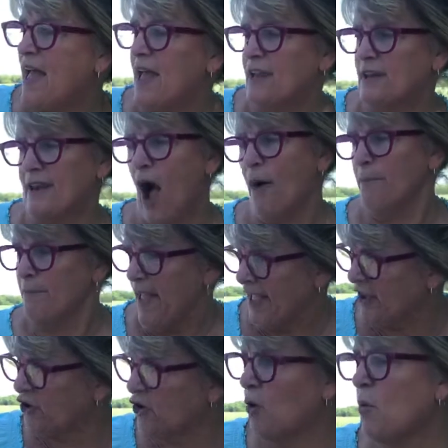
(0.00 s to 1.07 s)
Now
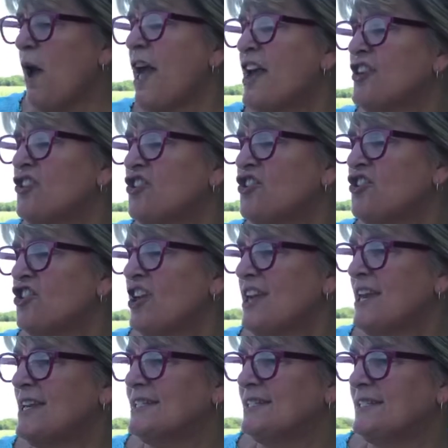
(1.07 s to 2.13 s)
make your wish,
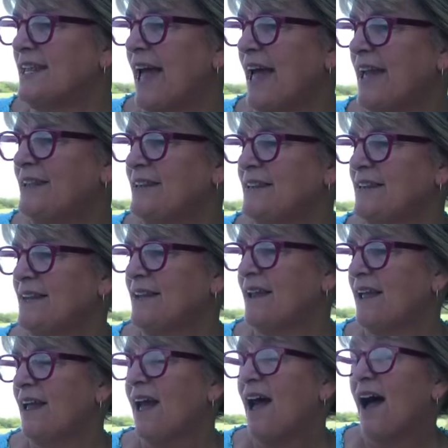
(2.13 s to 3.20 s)
he said.
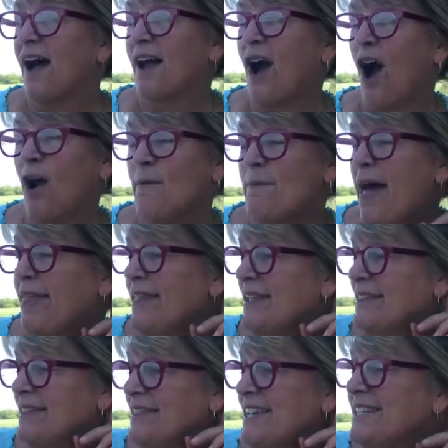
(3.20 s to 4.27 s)
Carmela
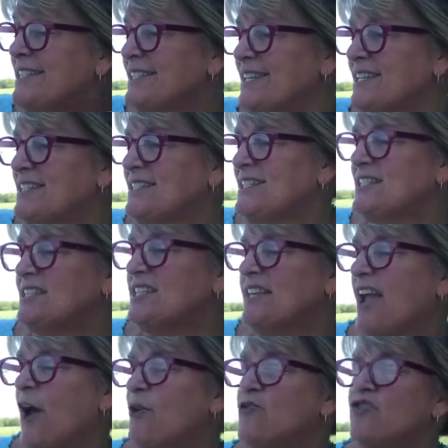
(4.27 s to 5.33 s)
listened to the
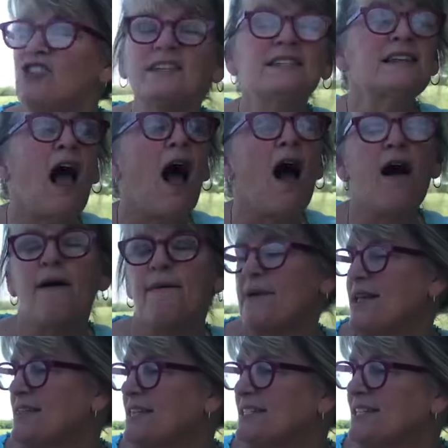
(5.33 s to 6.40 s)
ocean's hum
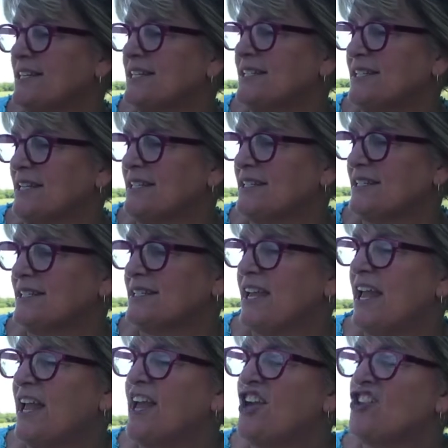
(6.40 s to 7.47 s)
in the distance.
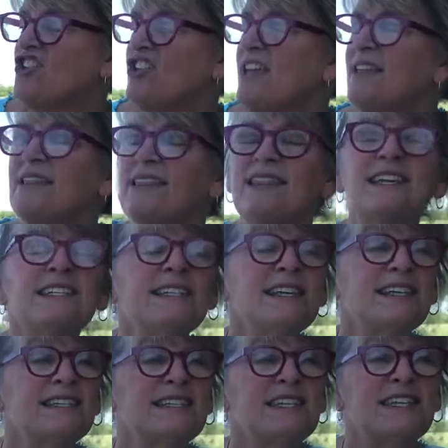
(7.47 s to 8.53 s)
She
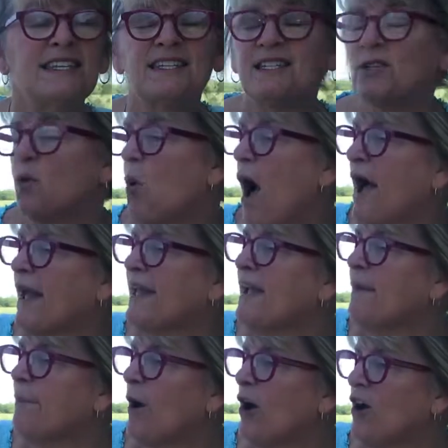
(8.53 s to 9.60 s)
listened to the
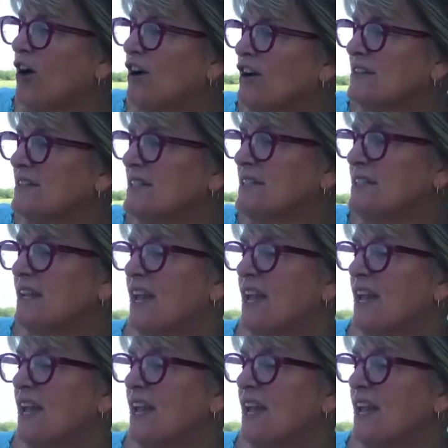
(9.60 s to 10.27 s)
squawking birds.